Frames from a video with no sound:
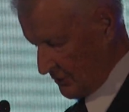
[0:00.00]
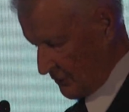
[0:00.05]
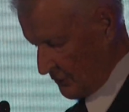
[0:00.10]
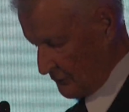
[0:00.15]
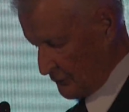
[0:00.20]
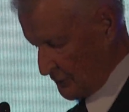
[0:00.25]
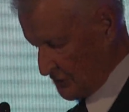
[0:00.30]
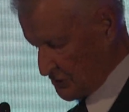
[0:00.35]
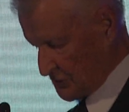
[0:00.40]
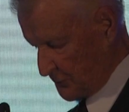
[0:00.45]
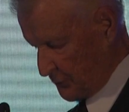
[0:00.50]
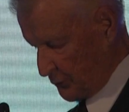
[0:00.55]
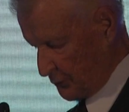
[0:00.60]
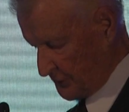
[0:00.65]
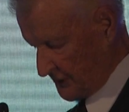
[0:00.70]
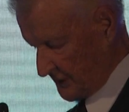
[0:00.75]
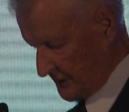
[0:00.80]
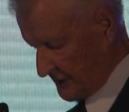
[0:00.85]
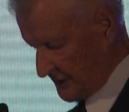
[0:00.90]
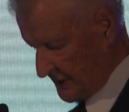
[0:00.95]
on which
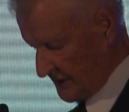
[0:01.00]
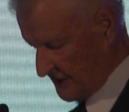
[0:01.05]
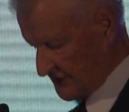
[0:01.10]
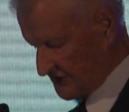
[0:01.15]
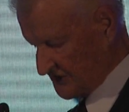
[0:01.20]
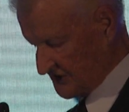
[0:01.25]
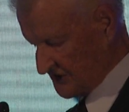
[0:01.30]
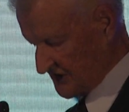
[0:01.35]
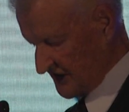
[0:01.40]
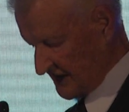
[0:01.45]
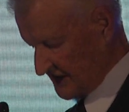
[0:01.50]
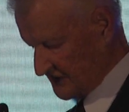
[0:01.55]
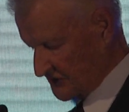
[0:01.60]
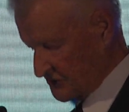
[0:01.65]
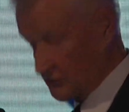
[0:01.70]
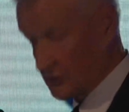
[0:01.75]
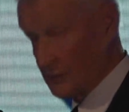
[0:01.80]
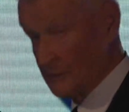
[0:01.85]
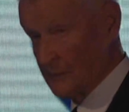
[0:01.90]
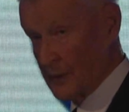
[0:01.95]
Putin
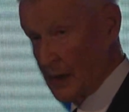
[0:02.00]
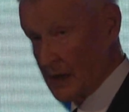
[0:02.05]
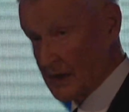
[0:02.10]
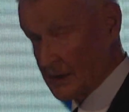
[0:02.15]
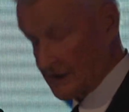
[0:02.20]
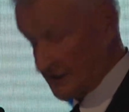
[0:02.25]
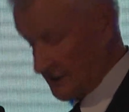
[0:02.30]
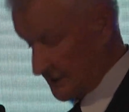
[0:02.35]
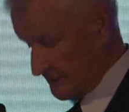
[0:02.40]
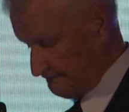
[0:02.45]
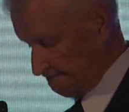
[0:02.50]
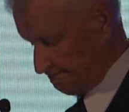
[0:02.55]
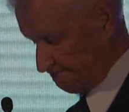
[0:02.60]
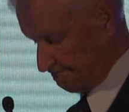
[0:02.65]
seeks to embark it.